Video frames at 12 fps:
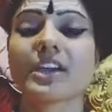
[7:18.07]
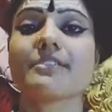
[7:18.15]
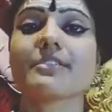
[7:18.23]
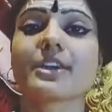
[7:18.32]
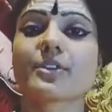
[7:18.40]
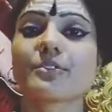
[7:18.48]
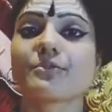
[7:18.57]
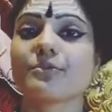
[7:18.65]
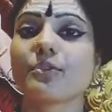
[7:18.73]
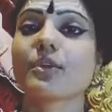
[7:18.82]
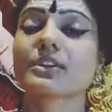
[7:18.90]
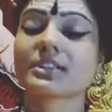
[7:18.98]
aware of
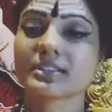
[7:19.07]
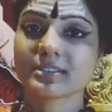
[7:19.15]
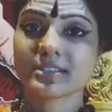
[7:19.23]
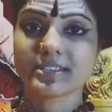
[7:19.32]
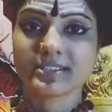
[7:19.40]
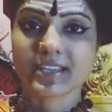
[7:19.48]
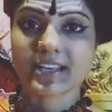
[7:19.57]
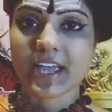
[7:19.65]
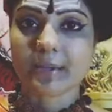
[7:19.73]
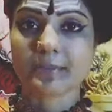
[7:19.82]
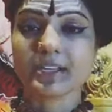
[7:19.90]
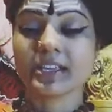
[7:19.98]
what the things are
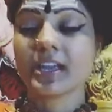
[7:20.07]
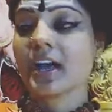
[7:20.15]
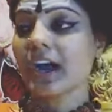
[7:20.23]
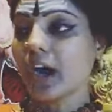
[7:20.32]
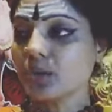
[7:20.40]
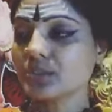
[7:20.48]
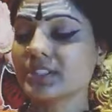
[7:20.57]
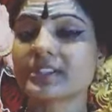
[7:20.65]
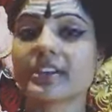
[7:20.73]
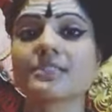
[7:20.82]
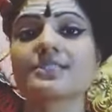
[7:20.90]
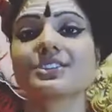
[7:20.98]
happening, how the
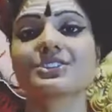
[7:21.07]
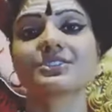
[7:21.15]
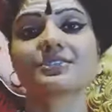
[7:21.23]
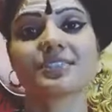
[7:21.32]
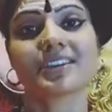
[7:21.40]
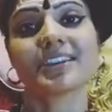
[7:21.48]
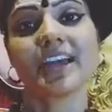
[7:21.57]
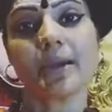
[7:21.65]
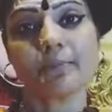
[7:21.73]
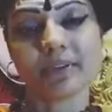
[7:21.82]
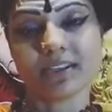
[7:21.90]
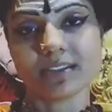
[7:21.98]
transactions are
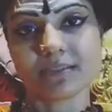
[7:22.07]
happening